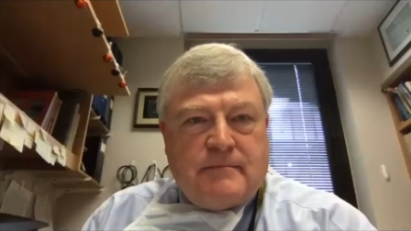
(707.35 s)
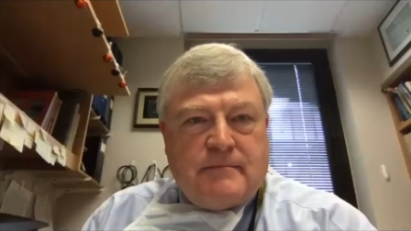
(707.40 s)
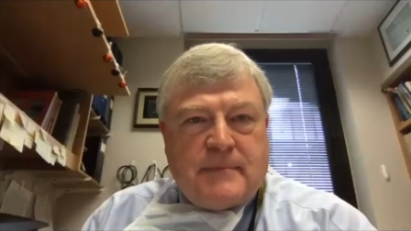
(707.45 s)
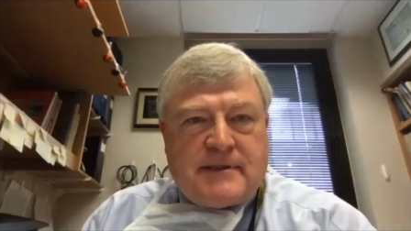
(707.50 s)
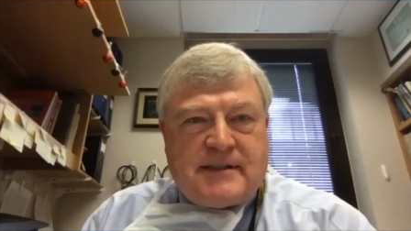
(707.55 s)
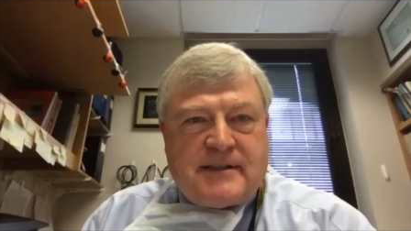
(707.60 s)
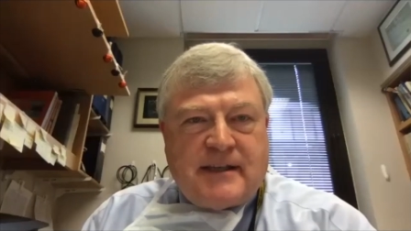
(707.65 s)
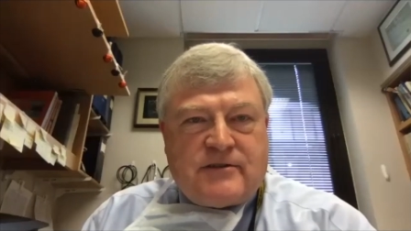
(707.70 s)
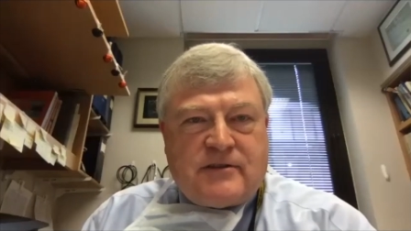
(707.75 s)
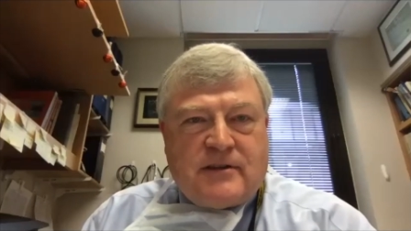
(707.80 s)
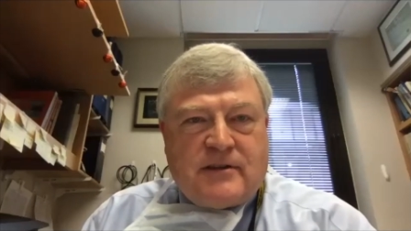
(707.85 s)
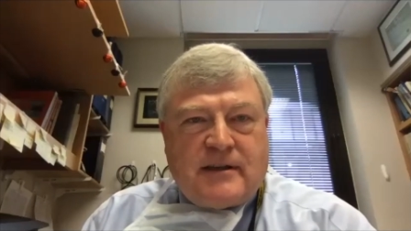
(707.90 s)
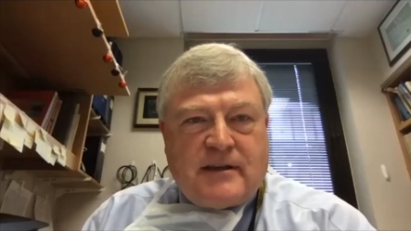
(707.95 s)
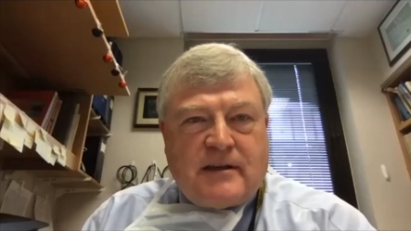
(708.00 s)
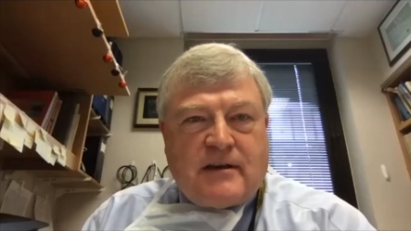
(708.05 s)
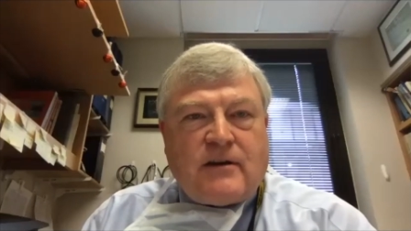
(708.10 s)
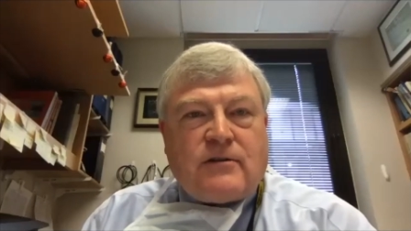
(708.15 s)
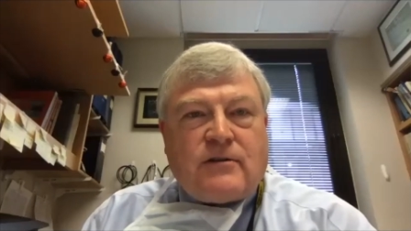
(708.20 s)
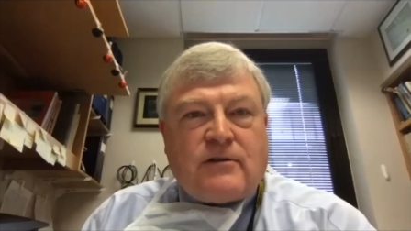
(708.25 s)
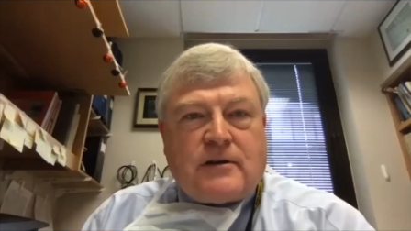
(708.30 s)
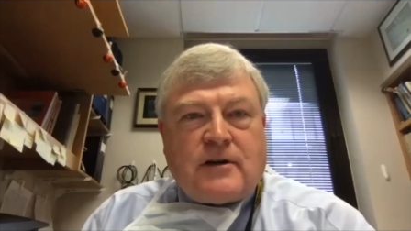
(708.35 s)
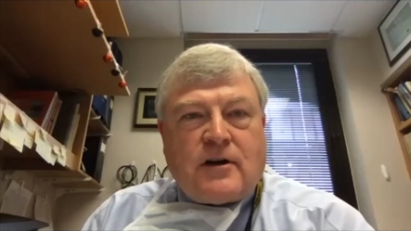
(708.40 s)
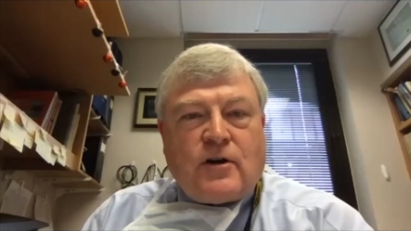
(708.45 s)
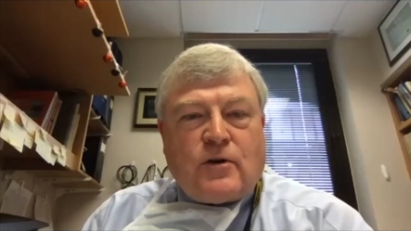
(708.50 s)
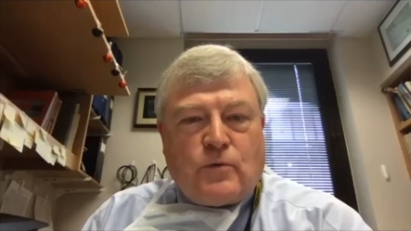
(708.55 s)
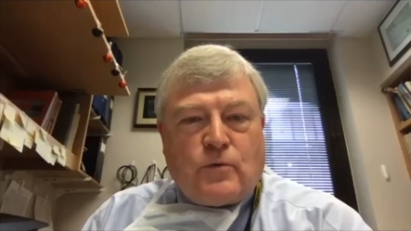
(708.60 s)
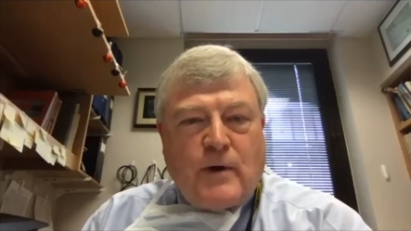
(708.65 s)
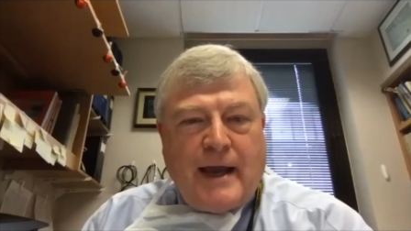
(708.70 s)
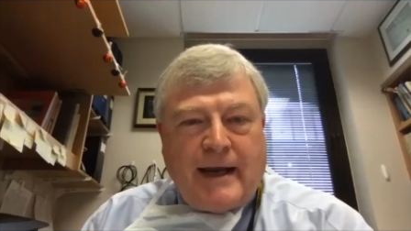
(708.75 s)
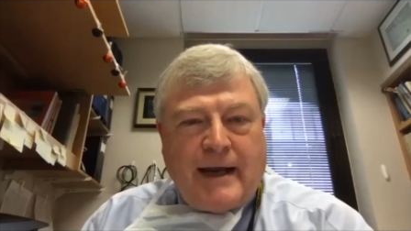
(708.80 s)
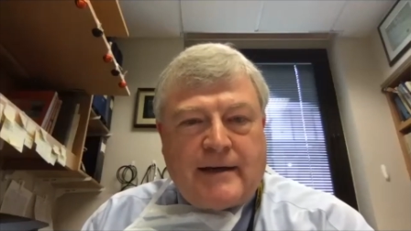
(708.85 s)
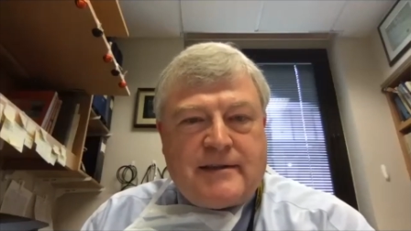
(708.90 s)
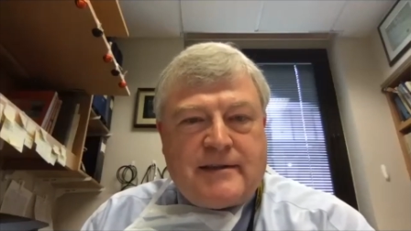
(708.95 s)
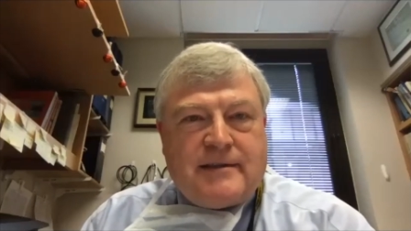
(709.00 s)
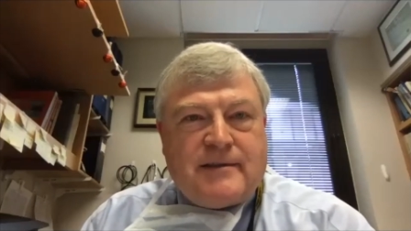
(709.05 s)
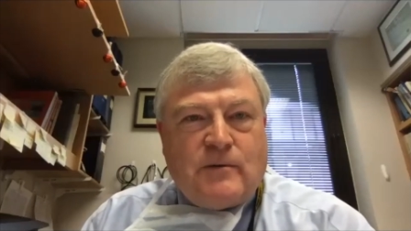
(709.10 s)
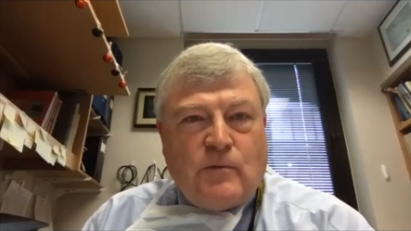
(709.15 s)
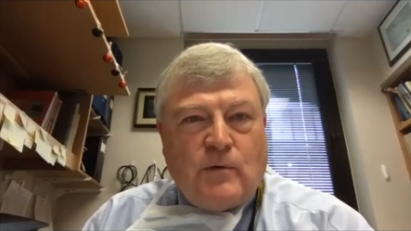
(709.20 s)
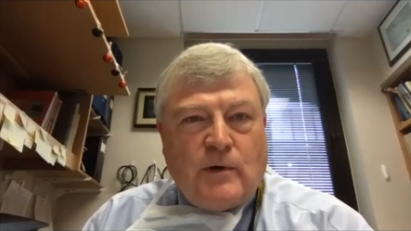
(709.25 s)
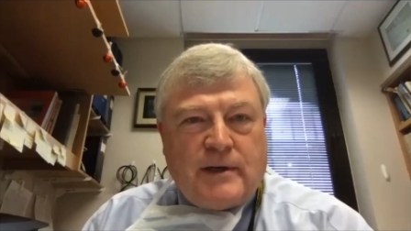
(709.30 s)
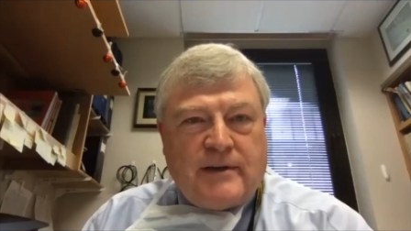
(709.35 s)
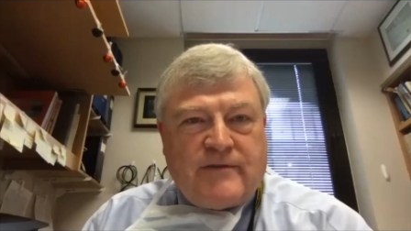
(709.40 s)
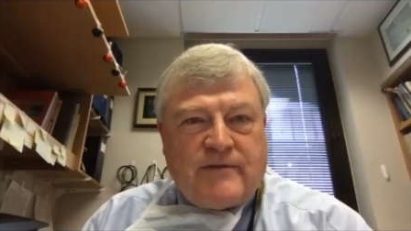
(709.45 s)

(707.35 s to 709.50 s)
essentially correct one